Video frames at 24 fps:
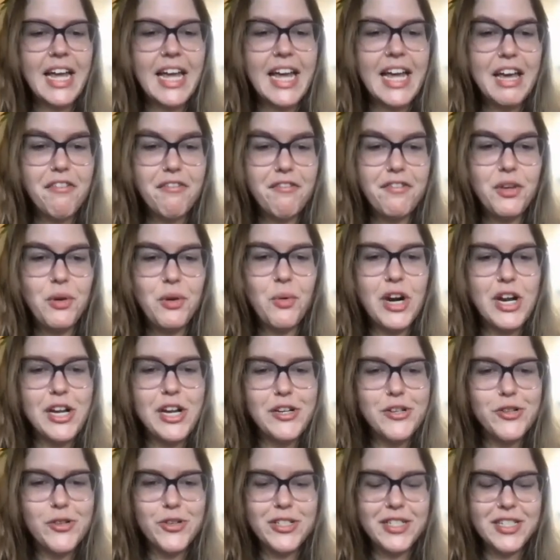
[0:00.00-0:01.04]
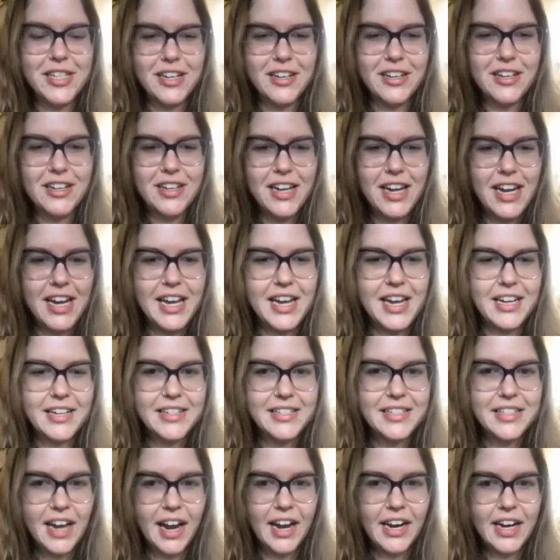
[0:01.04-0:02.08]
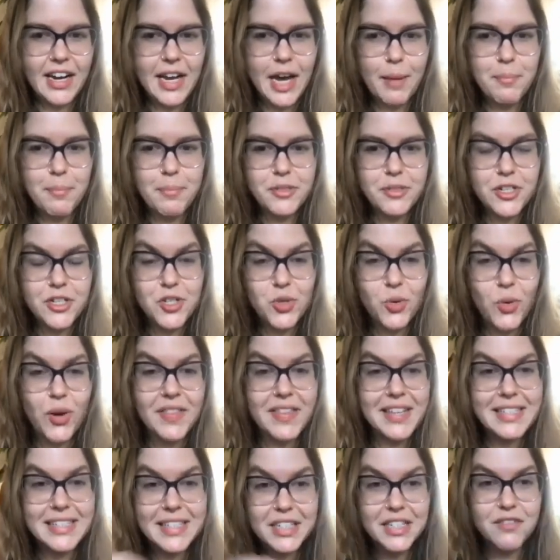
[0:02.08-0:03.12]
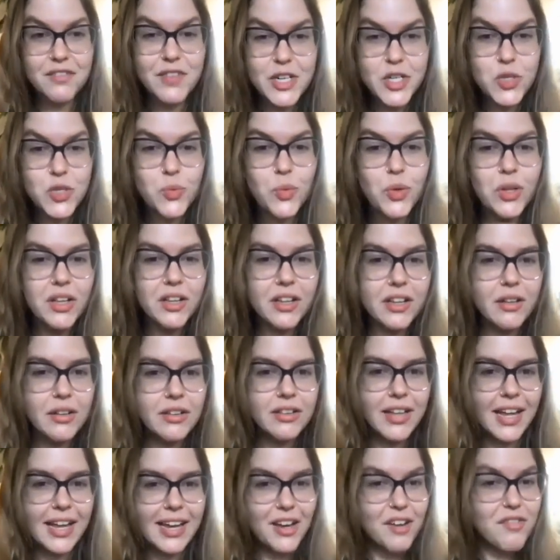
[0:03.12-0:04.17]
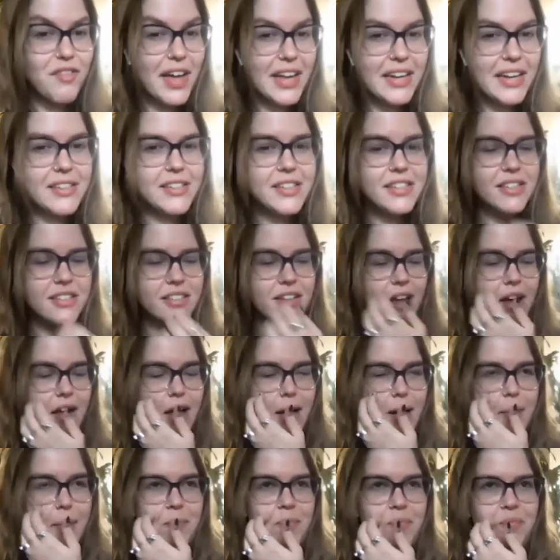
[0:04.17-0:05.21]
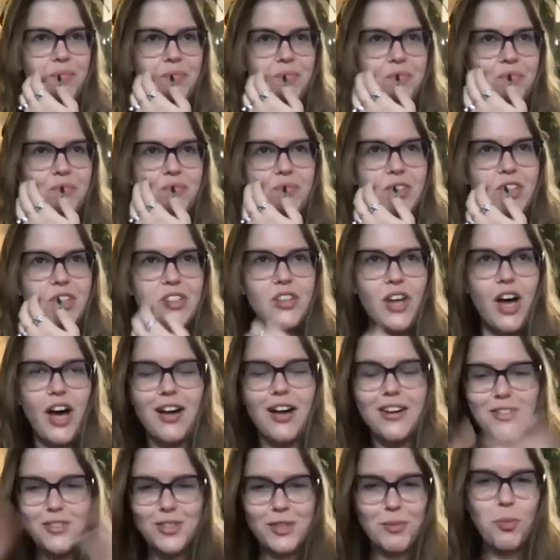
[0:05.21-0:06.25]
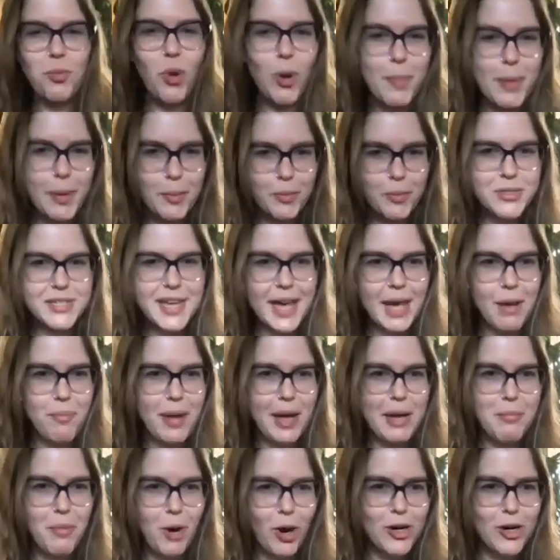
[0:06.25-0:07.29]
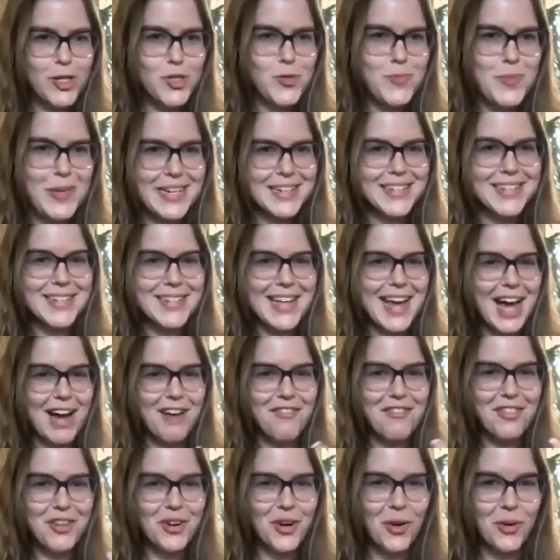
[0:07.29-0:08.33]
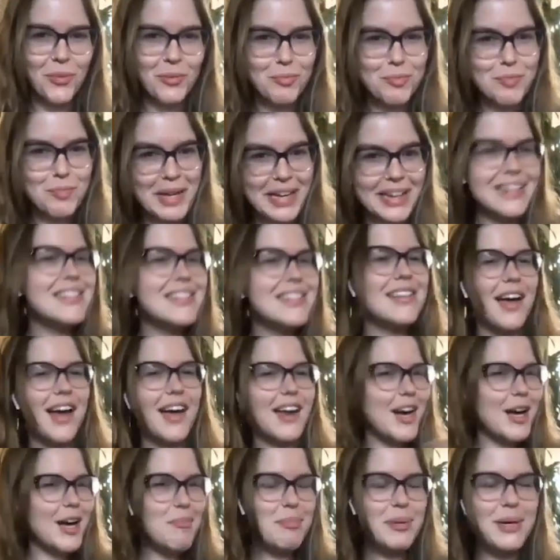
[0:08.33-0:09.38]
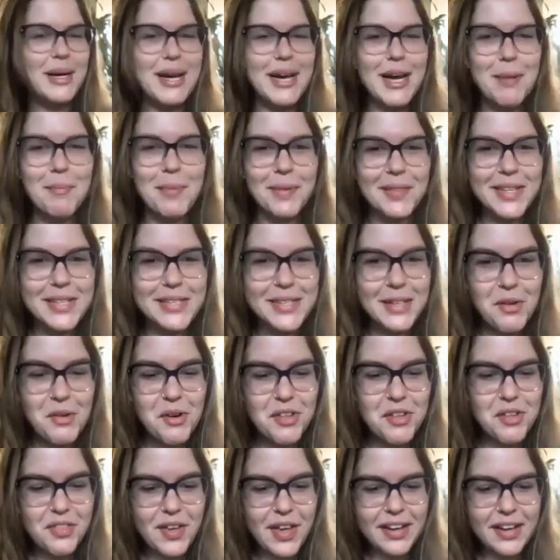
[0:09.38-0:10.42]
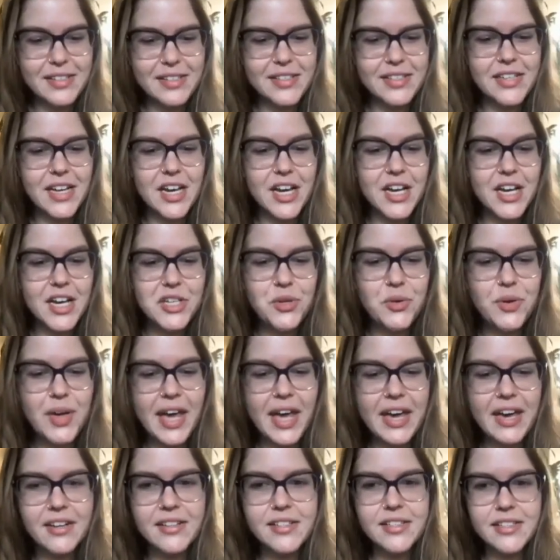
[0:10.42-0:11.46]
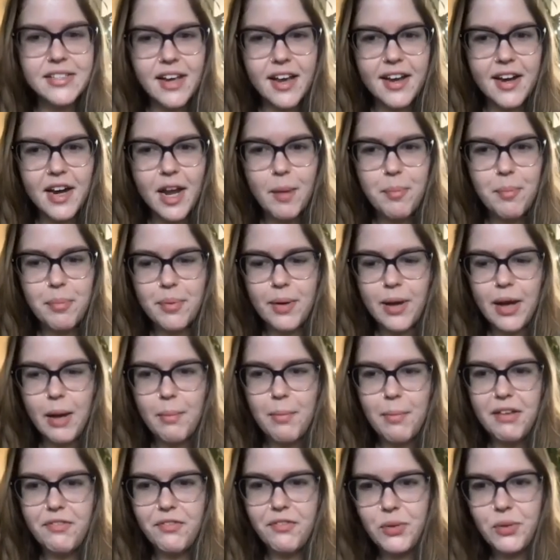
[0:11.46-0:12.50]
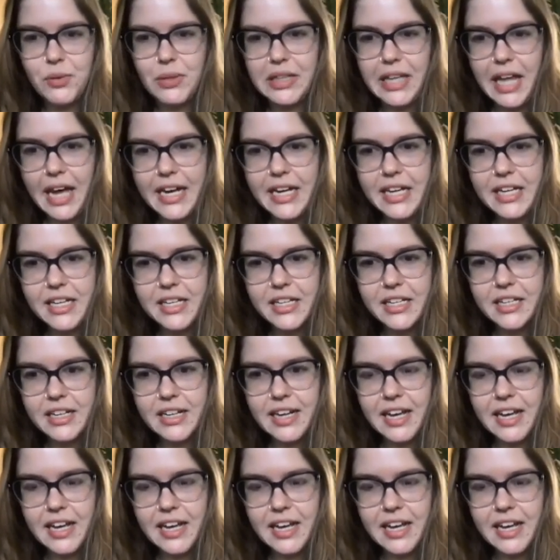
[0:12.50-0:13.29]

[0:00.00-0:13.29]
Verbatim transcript: if you are interested in signing up to join these individual like events, um, not the Poor People's Campaign March because they have their own big sign up, but these other things, you can sign up um, if you'd like